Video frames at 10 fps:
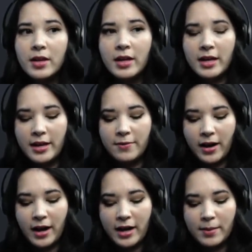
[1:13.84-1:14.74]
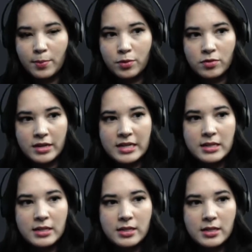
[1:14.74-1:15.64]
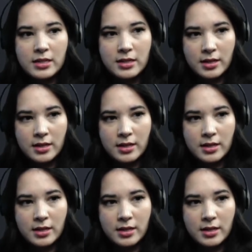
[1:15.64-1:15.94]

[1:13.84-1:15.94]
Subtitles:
If I print